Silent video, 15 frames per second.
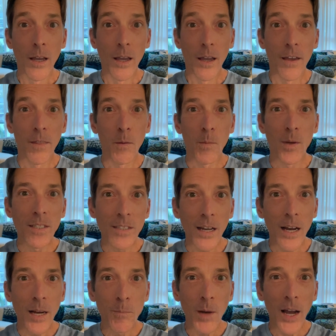In the
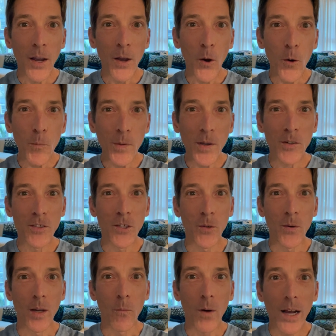meantime, I hope you're
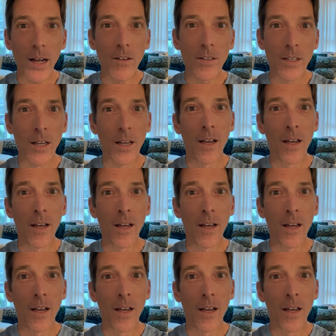doing well.